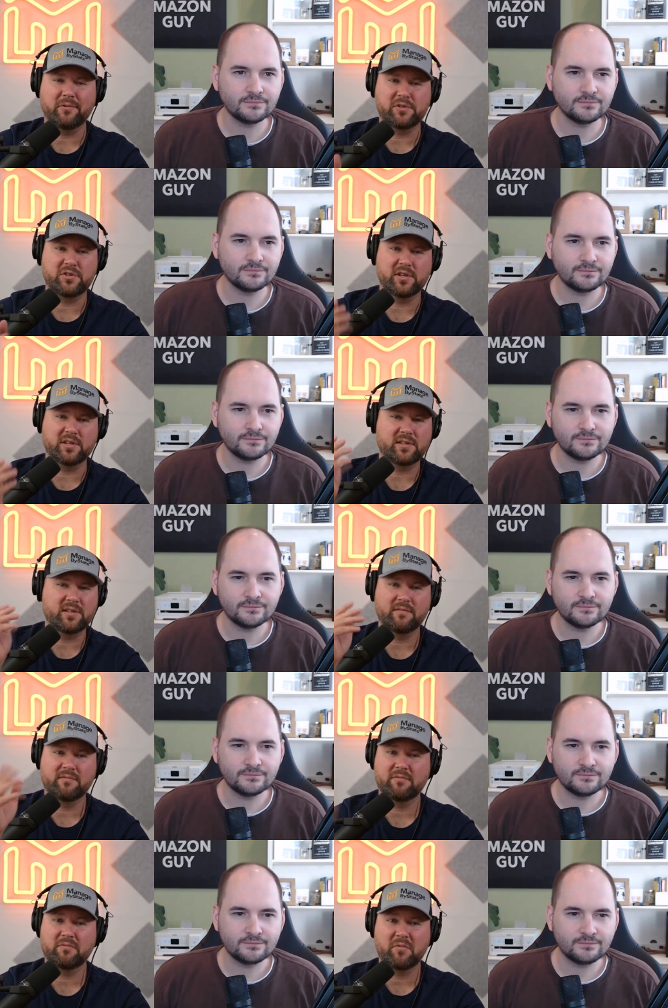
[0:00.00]
Speaker 1: was just
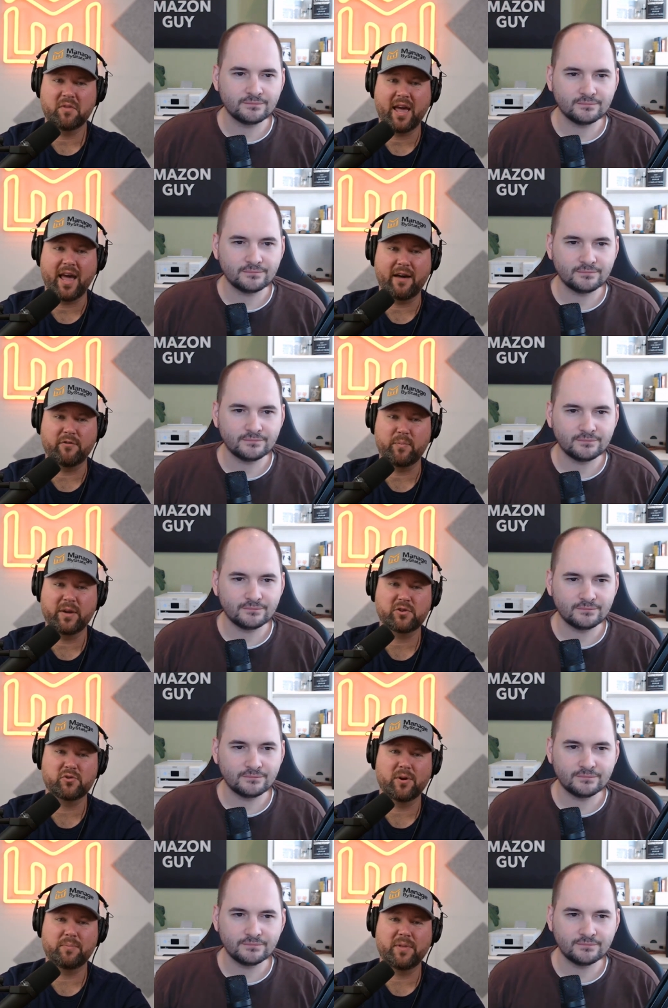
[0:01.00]
have a
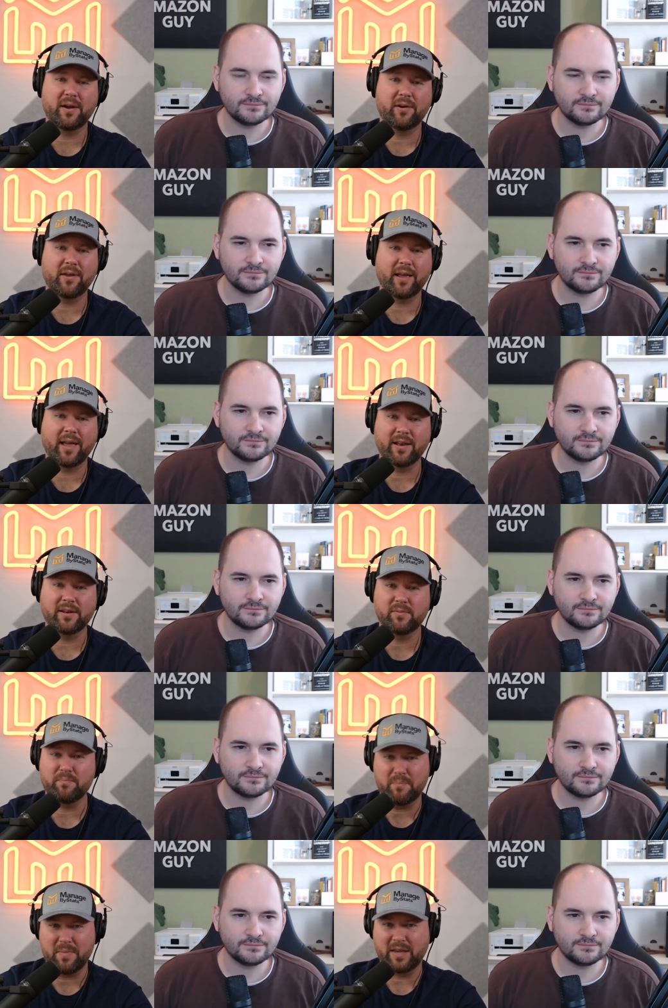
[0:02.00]
picture up there
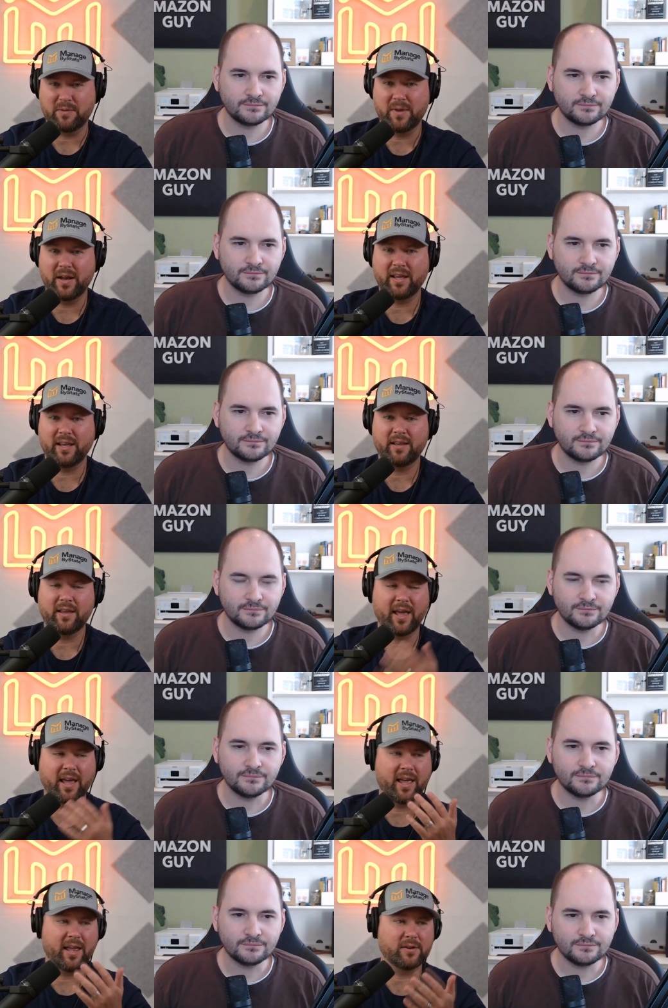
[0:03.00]
and make money
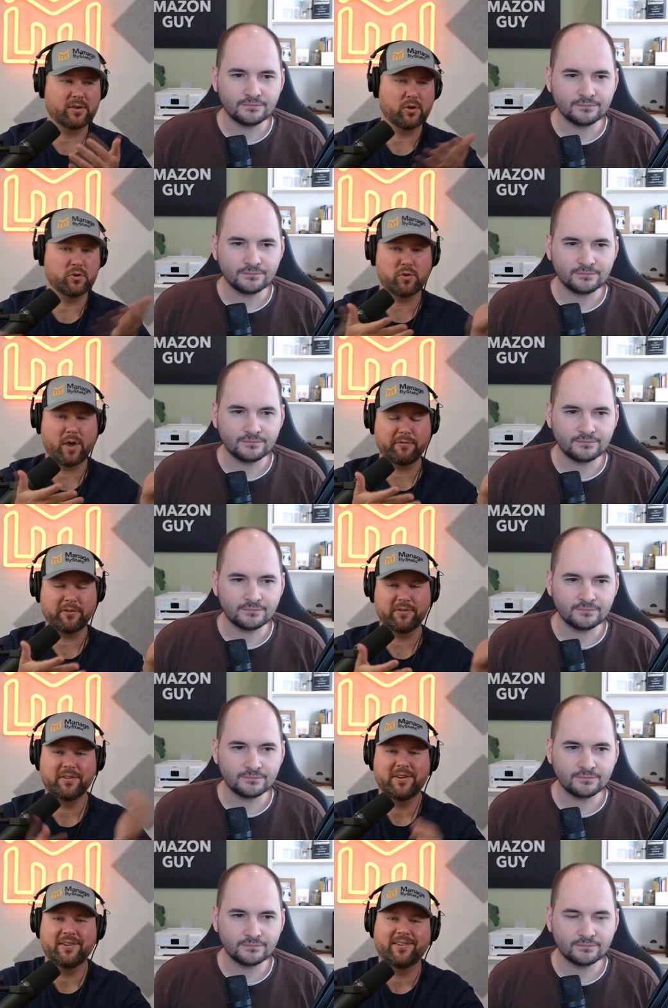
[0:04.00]
and go
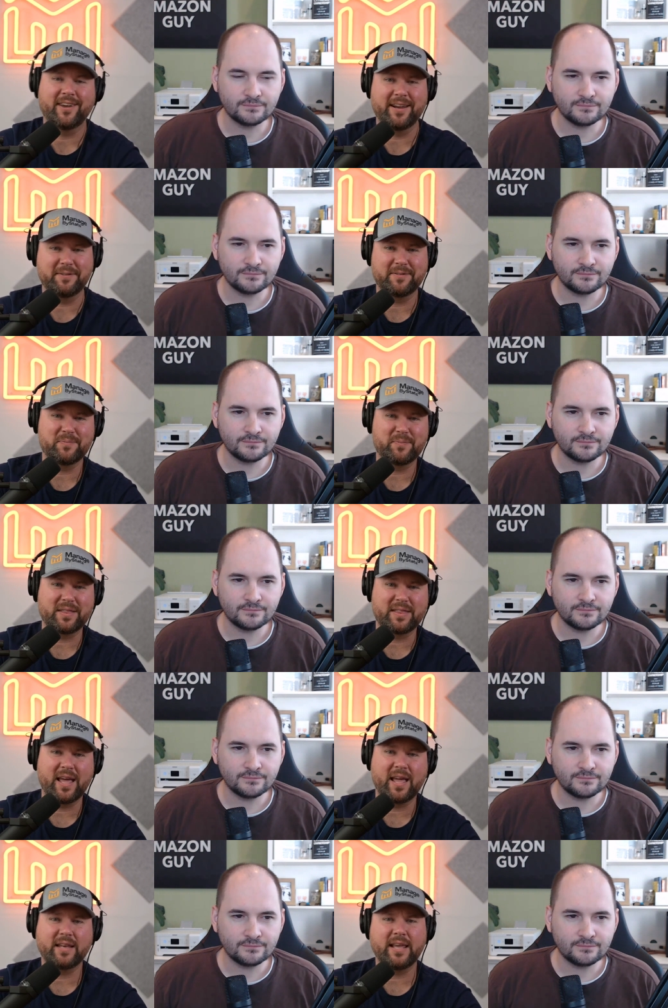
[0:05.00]
travel, right? But
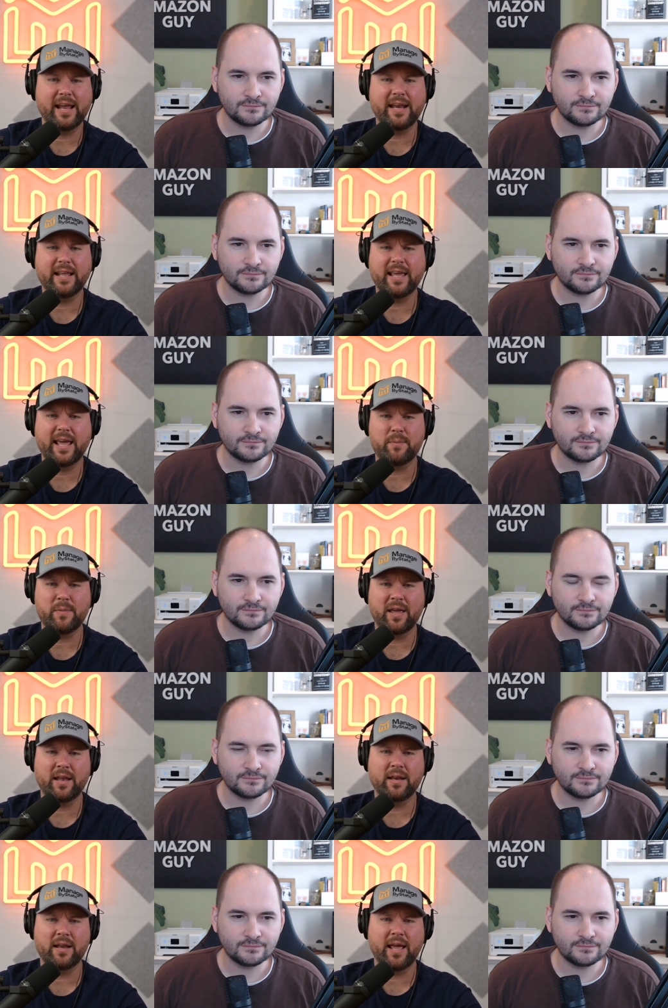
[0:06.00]
then gating came
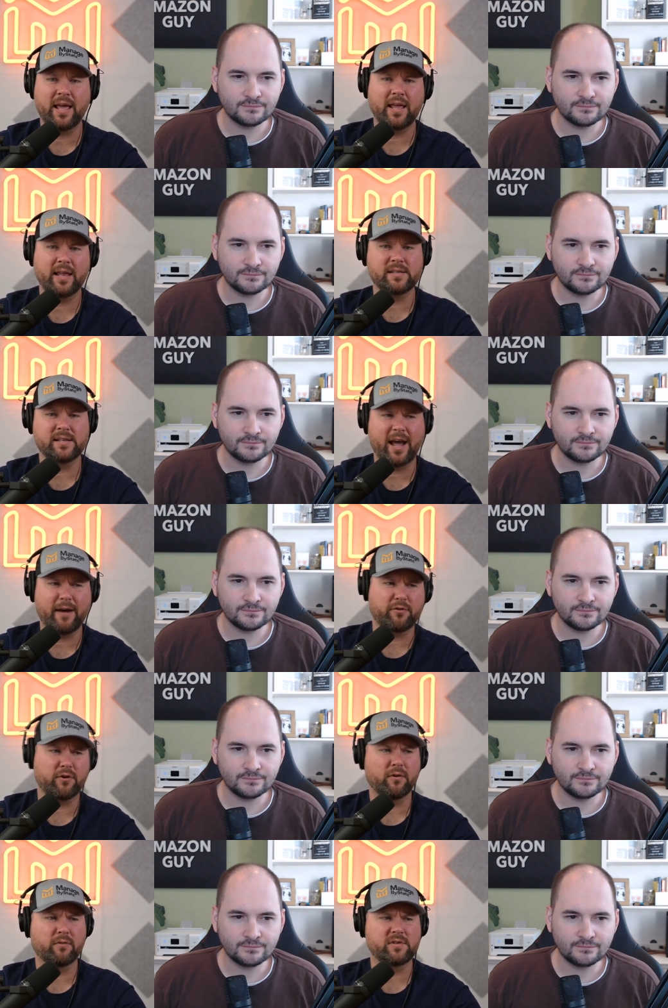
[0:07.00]
in, and
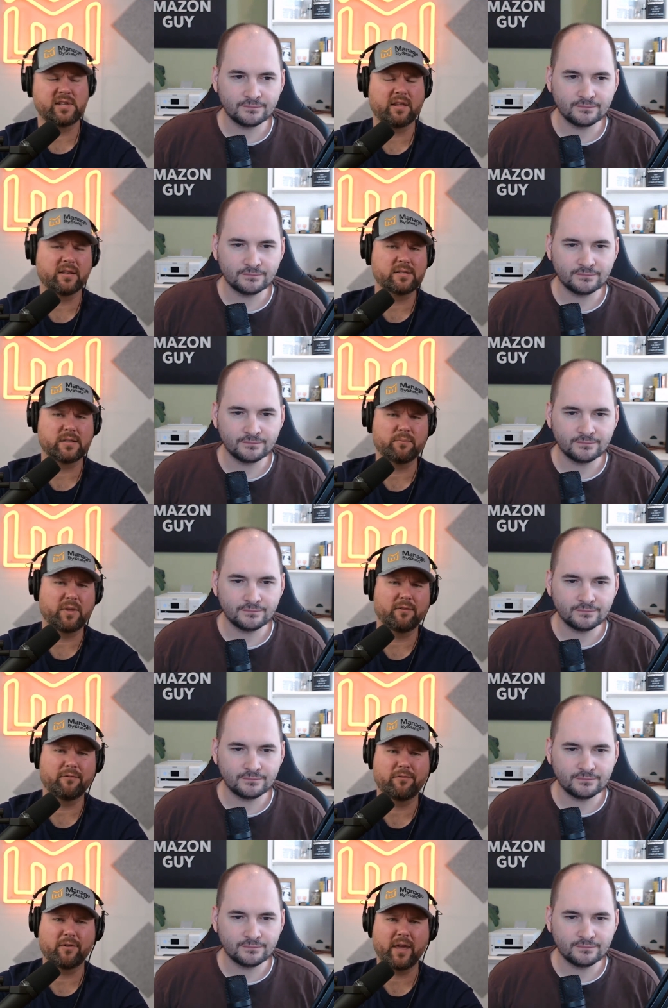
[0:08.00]
after selling
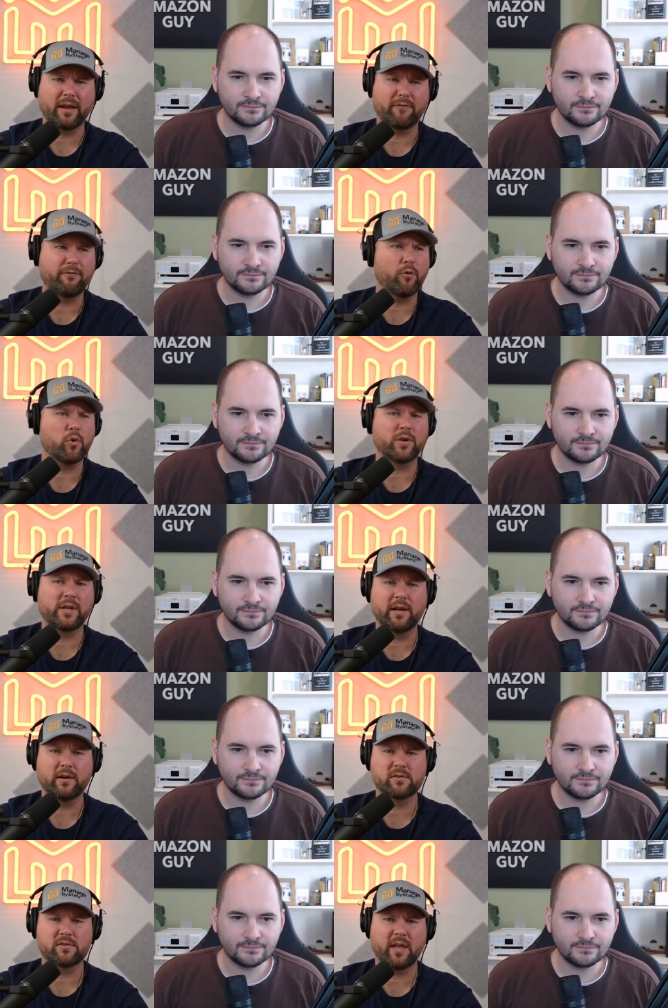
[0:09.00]
something for like 4
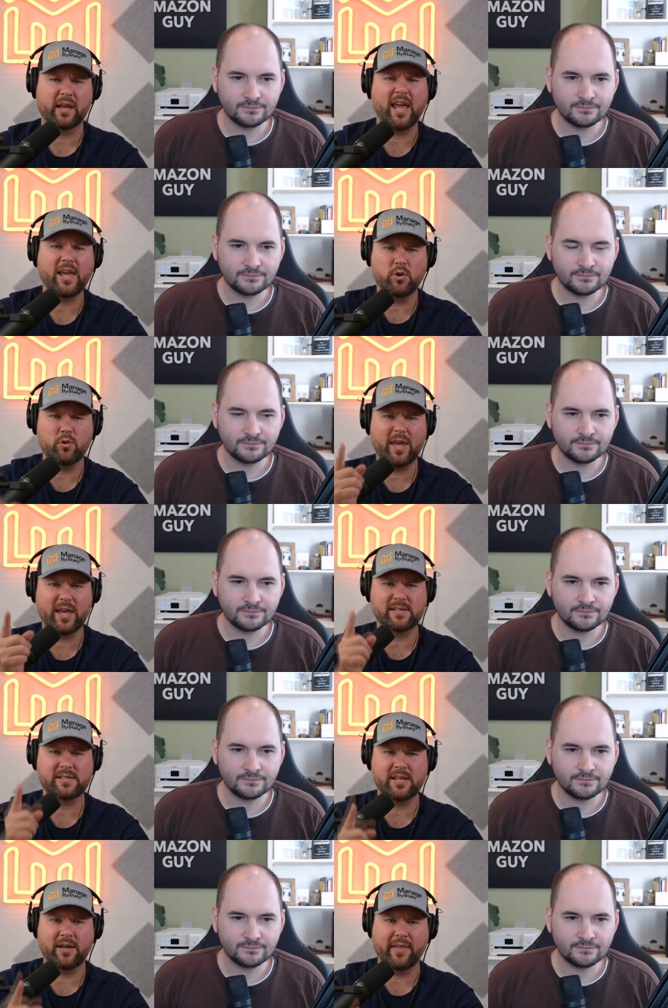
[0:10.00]
years, they're like, "Hey, you
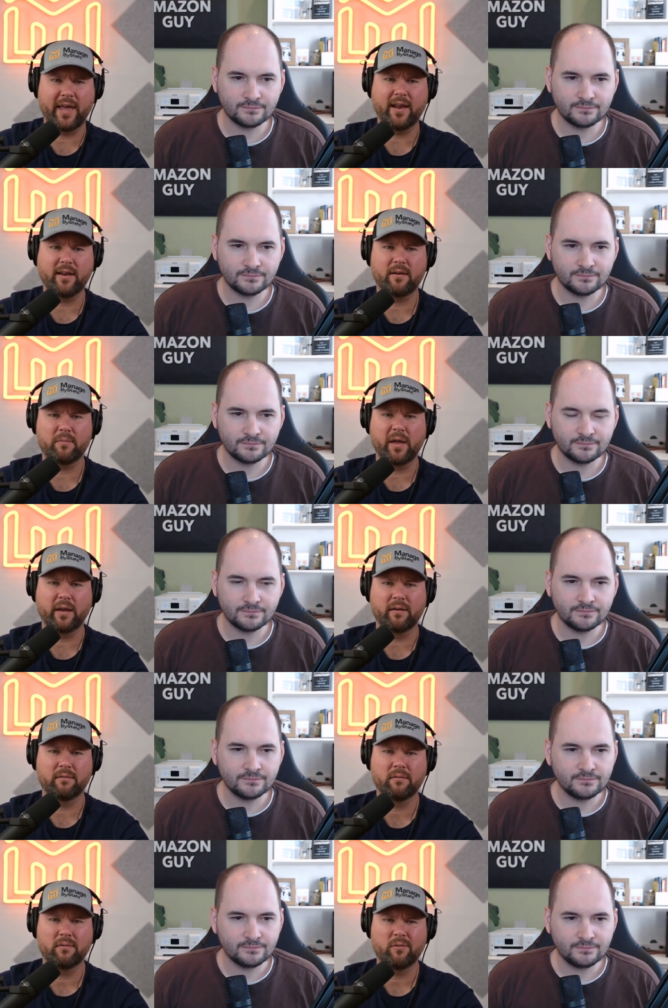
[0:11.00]
can't sell that." I'm like,
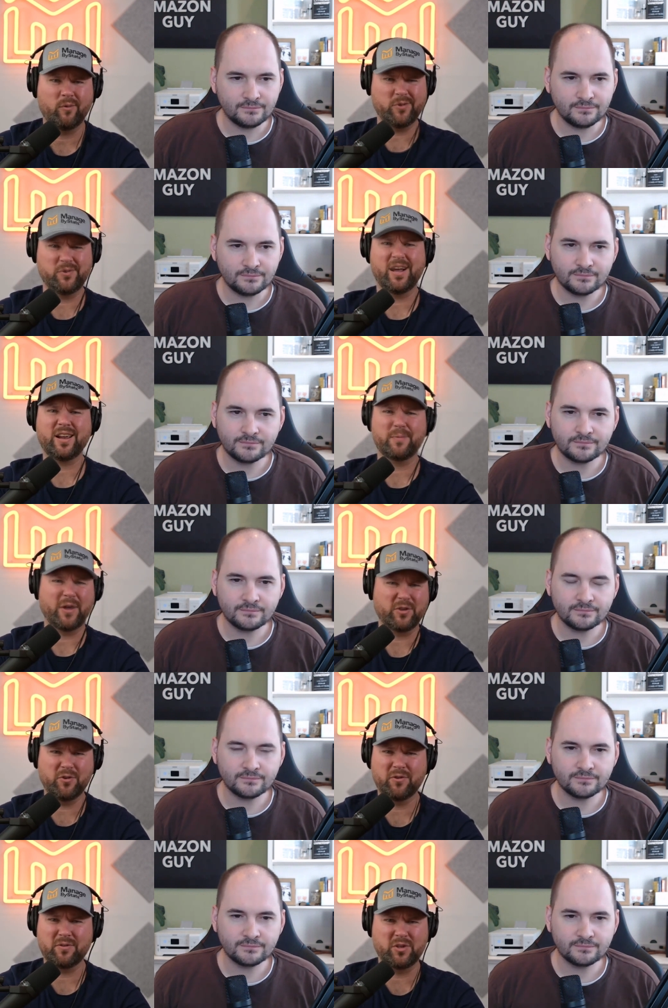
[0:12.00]
what are you talking about?
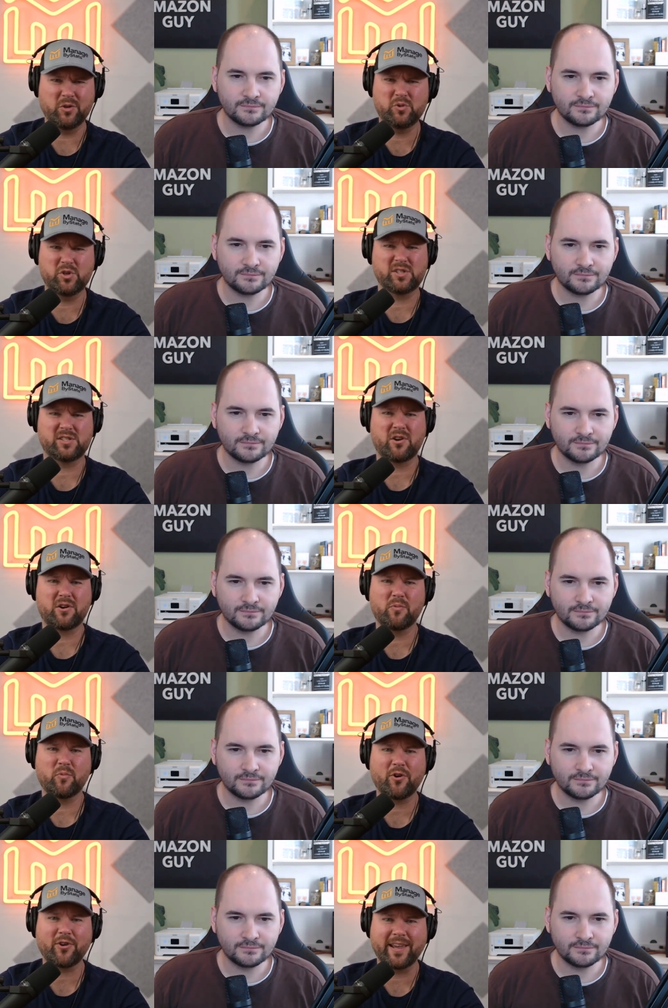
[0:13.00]
You just
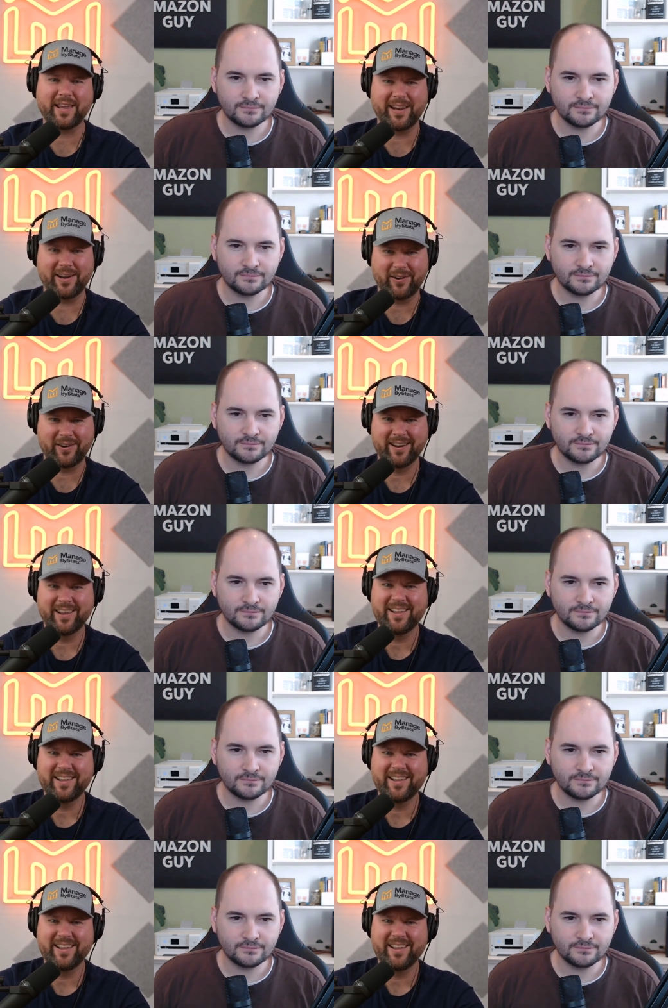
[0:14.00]
started working here,